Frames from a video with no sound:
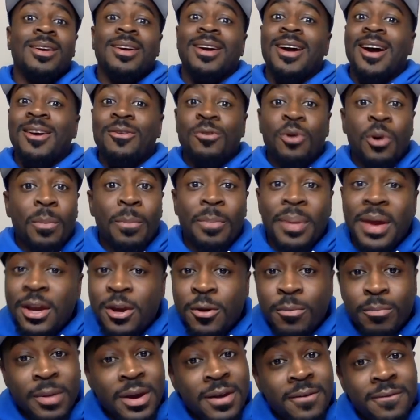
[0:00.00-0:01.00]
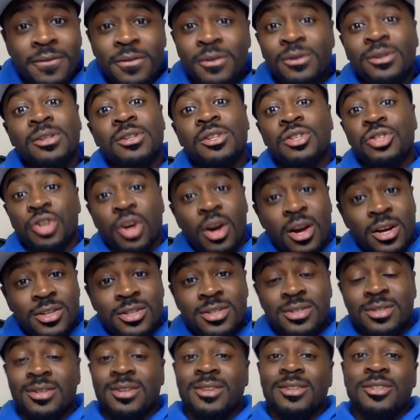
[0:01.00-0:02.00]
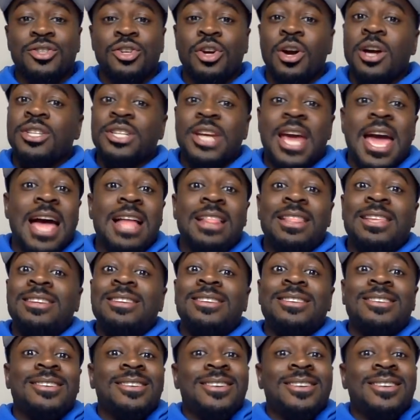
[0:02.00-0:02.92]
I don't know, Baker Mayfield, Josh Allen,